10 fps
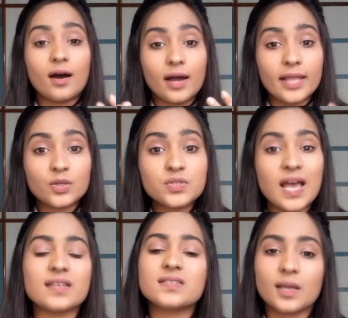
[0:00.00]

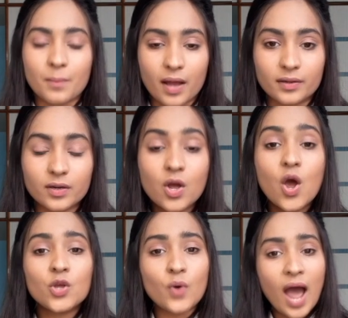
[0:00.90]
enthusiastic manner.
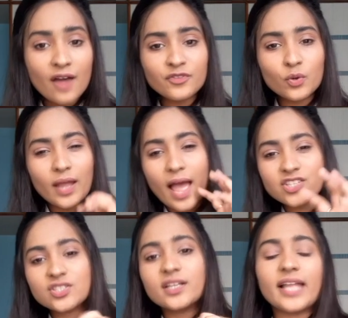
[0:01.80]
You have to catch
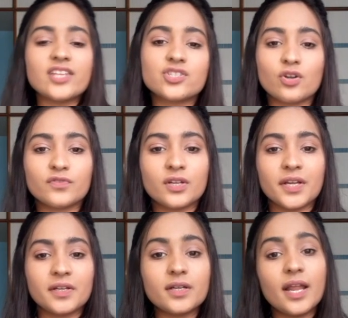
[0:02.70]
the attention of the
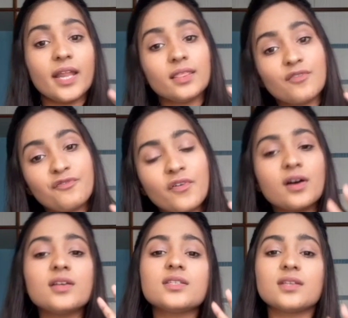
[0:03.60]
reader in the
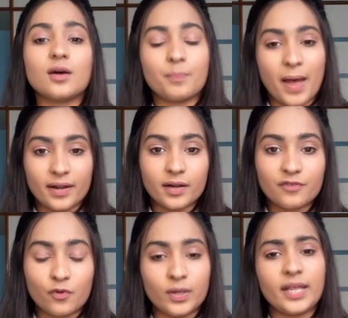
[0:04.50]
first paragraph
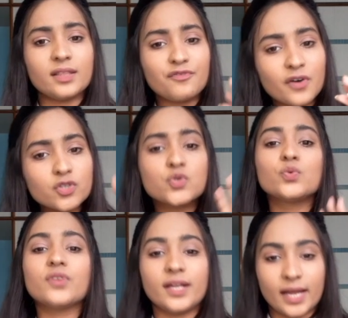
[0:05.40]
only, in the first
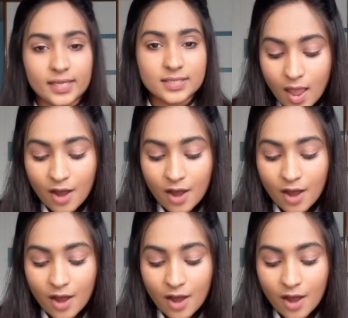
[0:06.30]
2-3 lines.